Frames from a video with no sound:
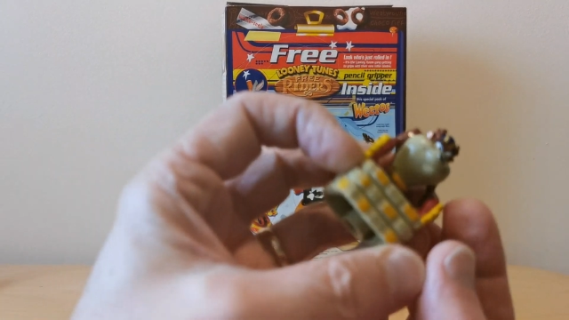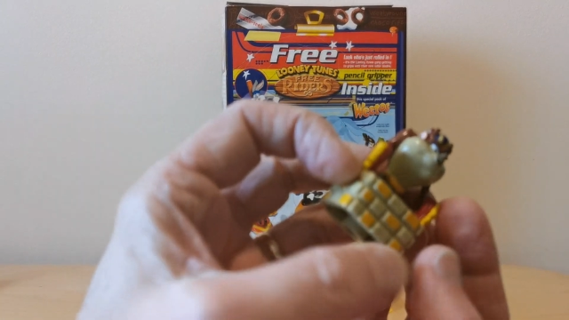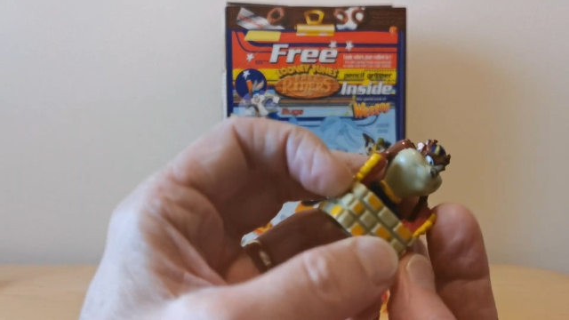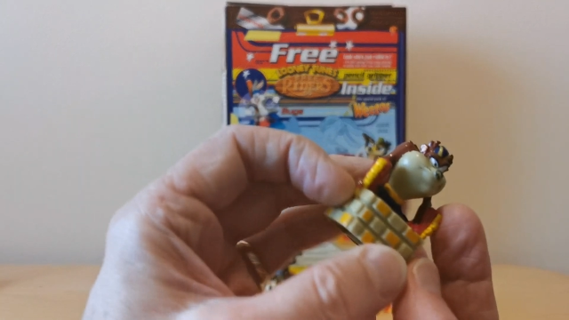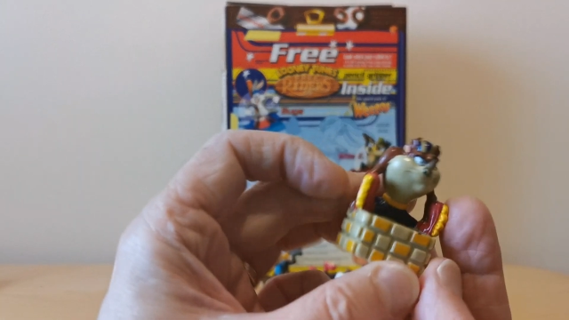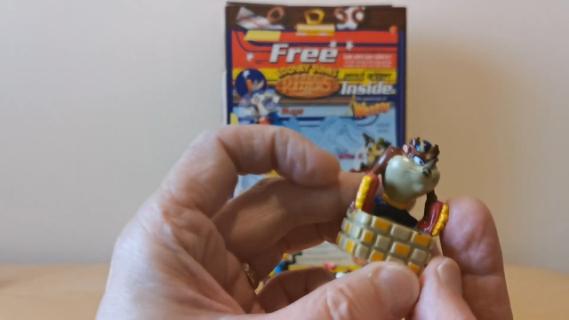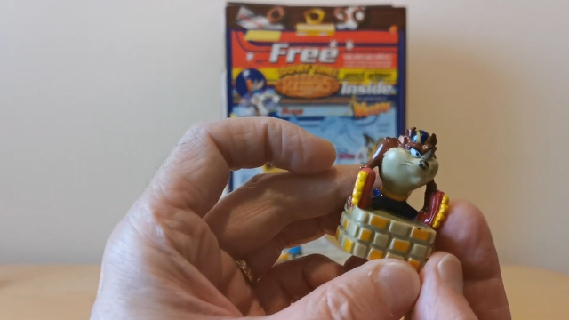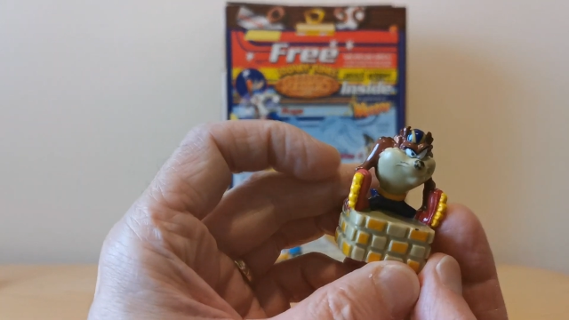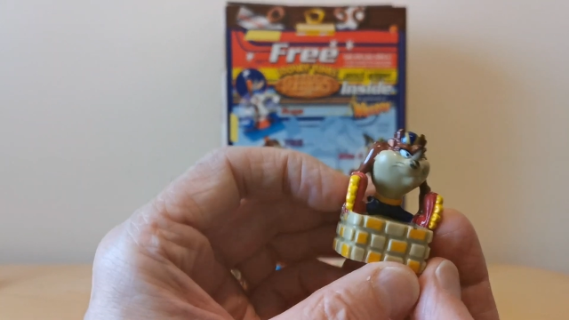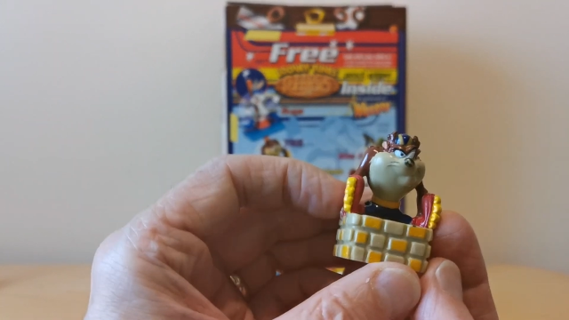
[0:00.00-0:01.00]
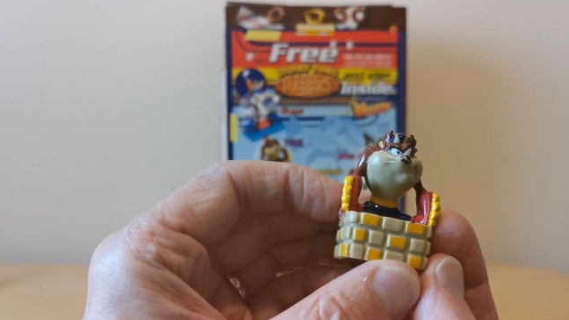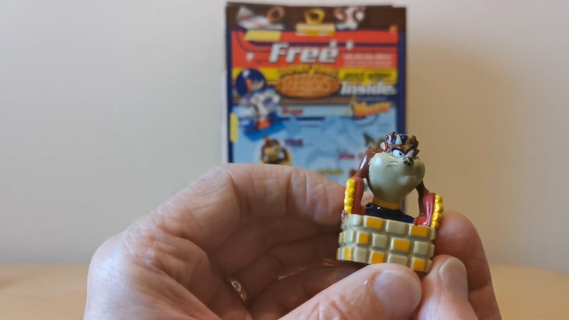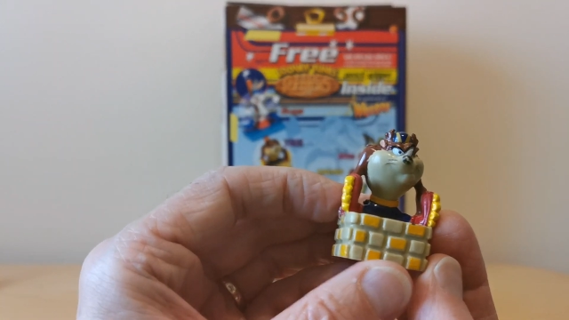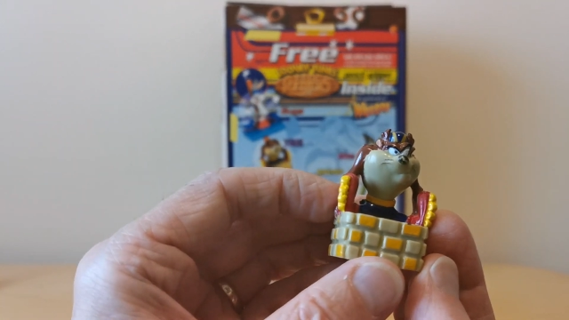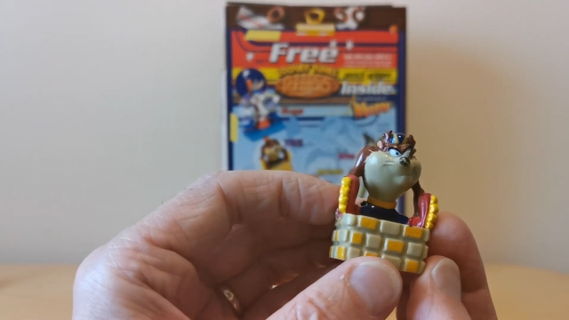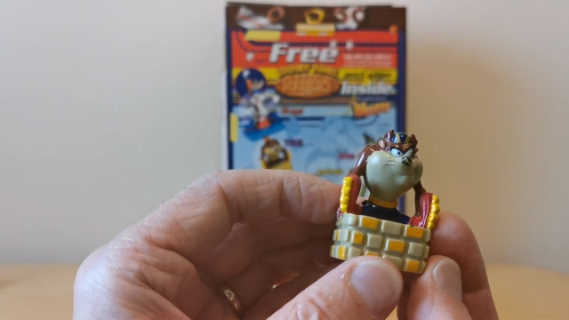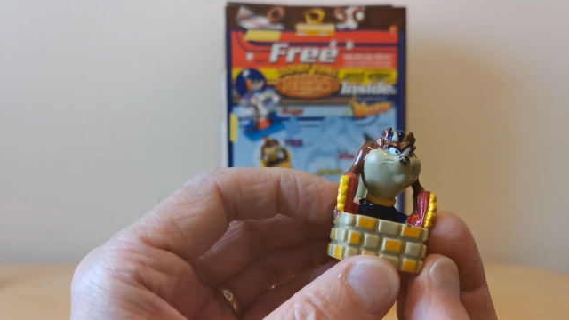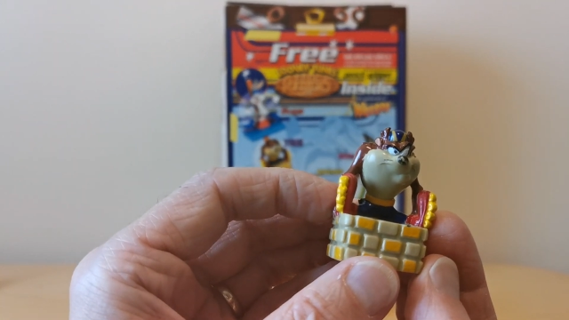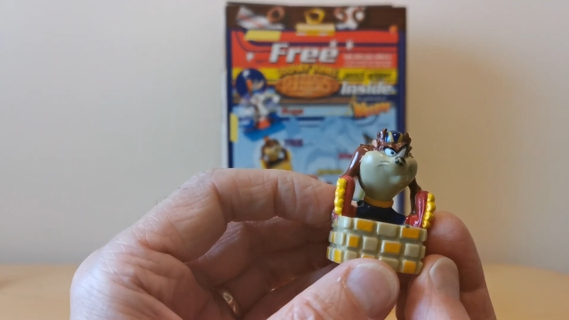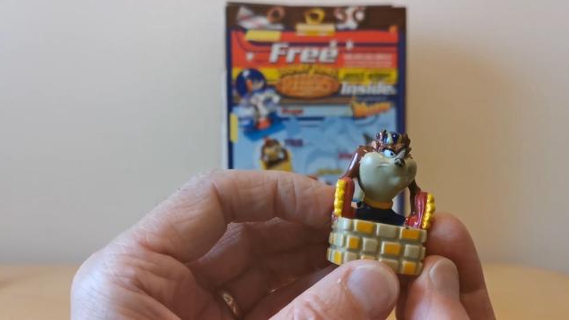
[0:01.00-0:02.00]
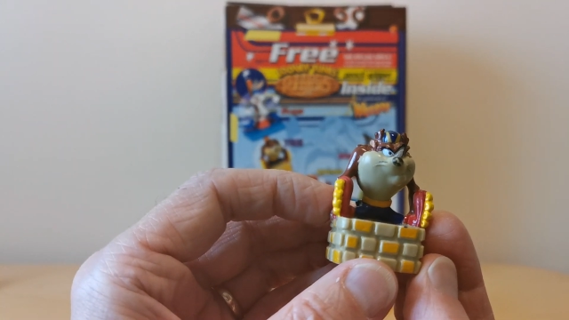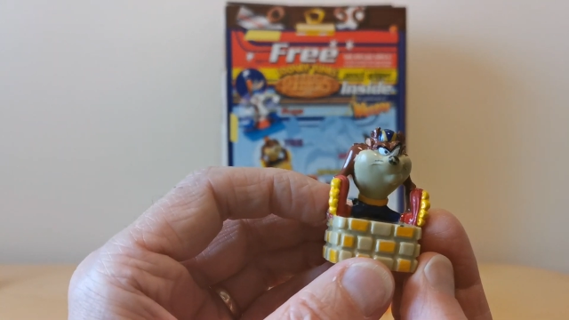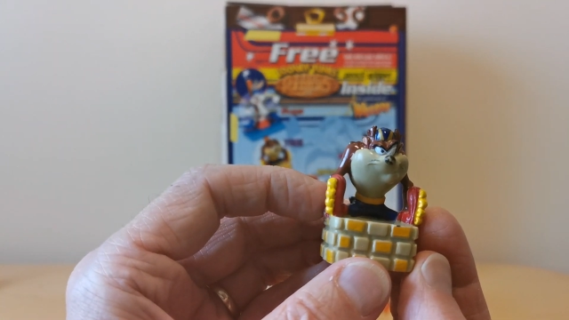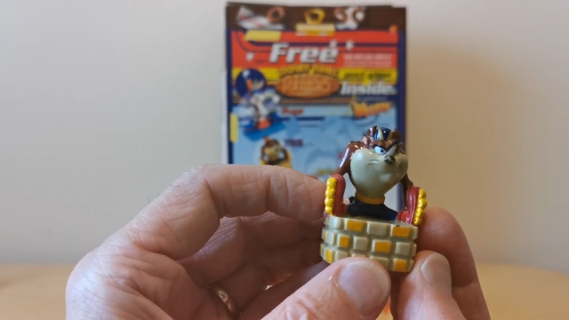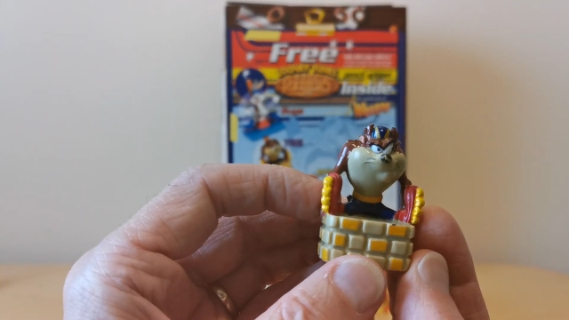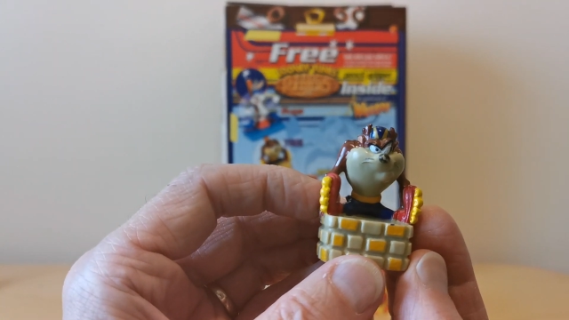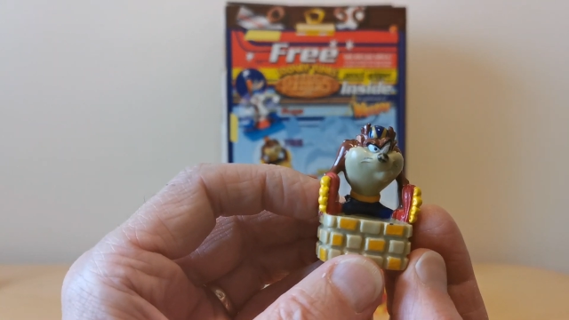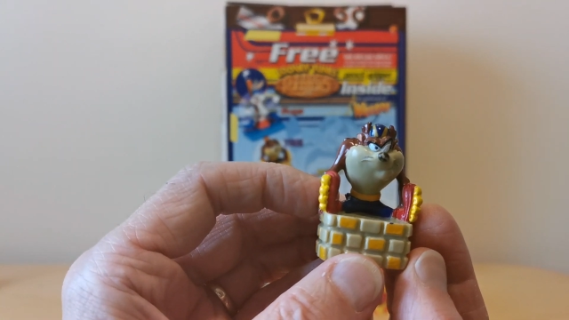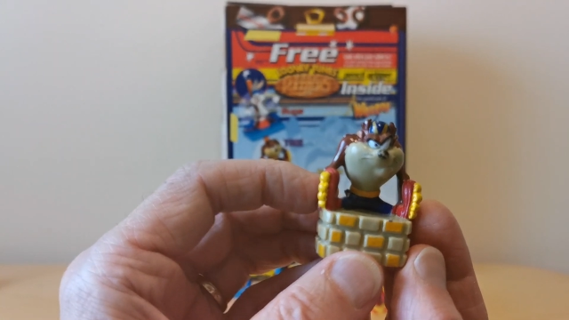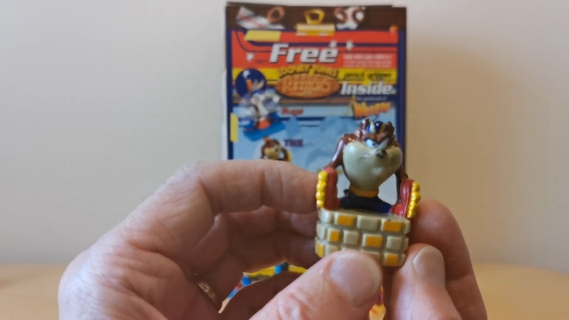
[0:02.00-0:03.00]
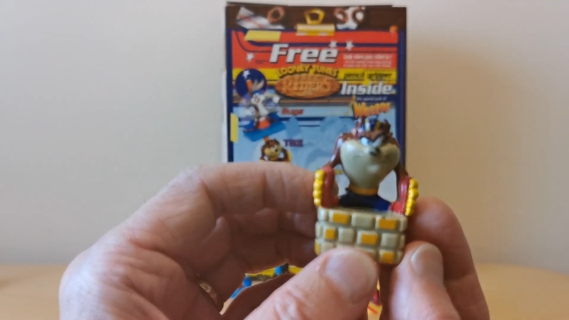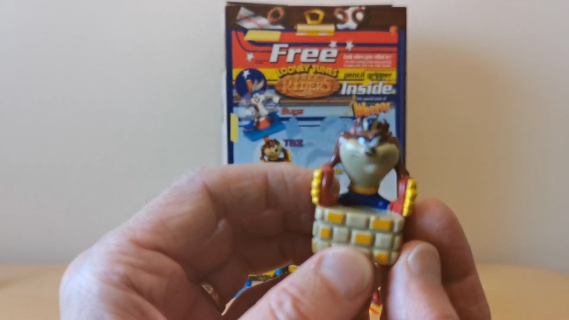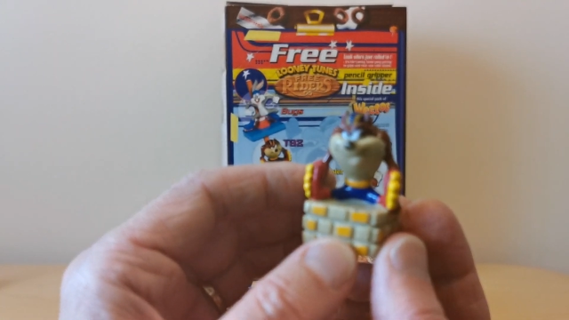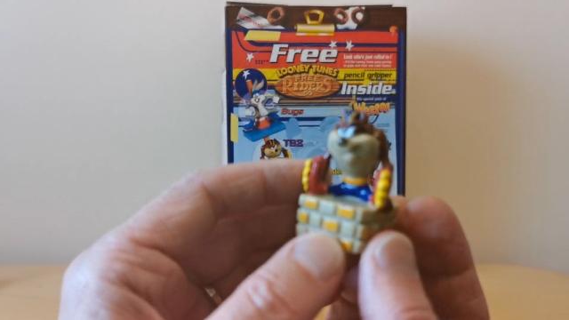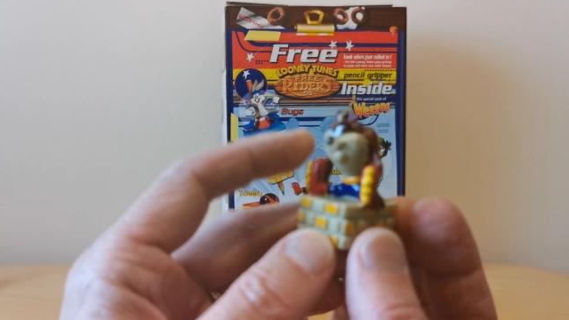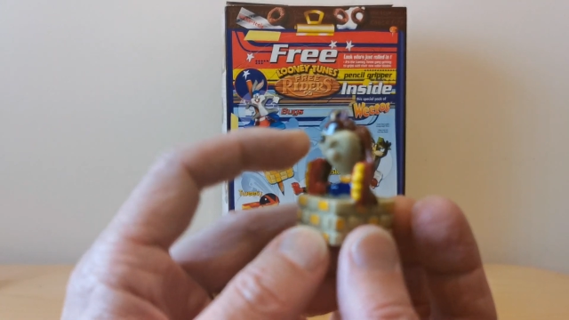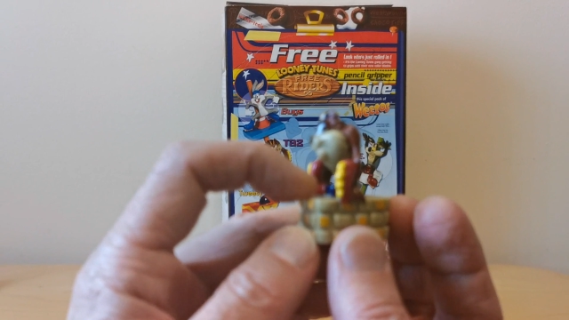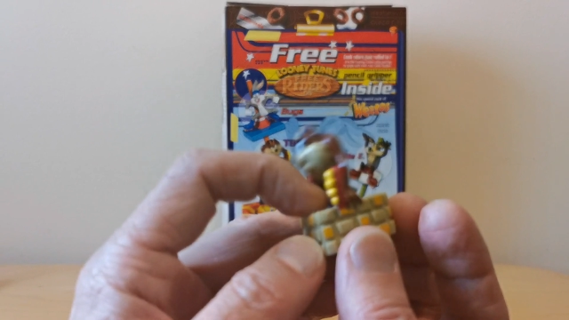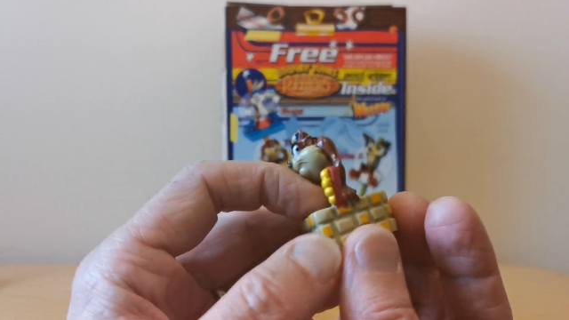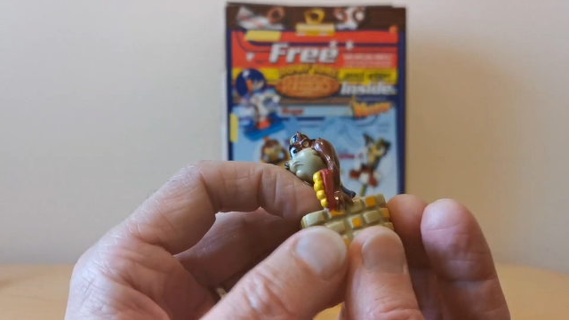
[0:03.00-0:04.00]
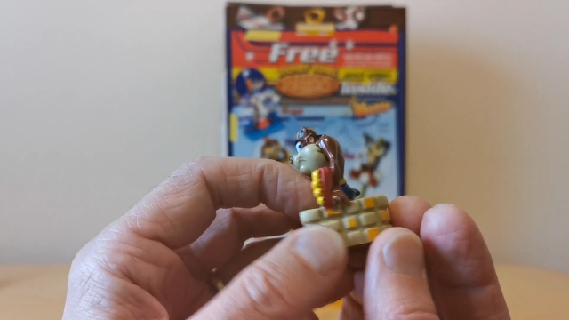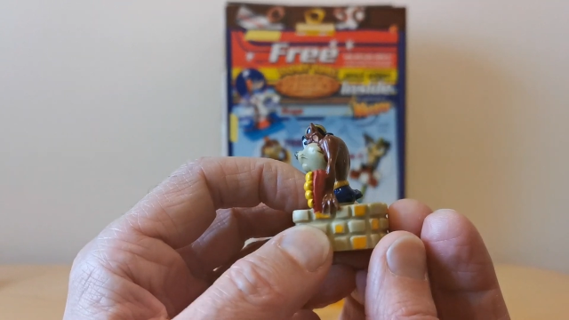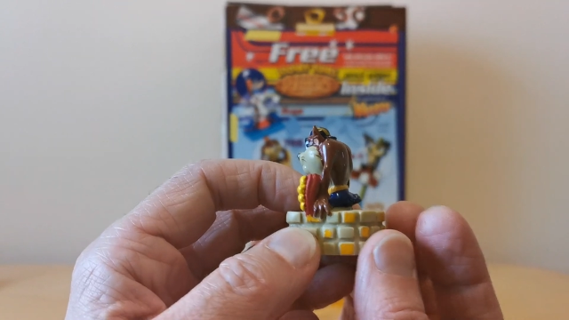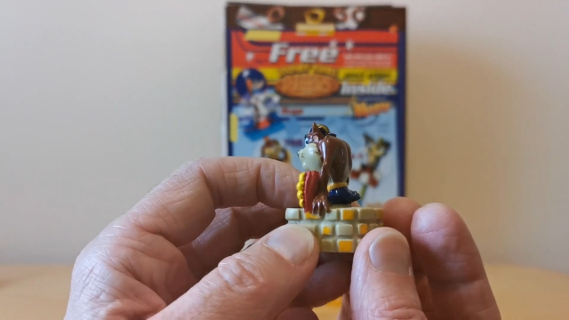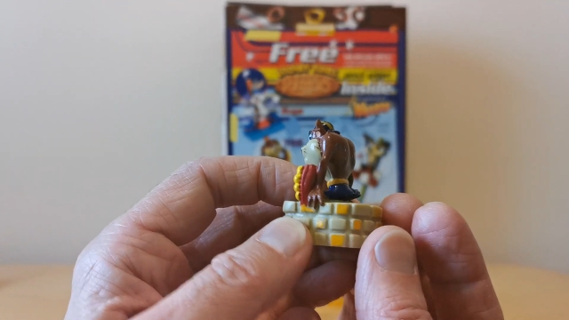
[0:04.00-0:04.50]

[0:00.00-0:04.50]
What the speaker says: No face is visible, so there are no lips to read.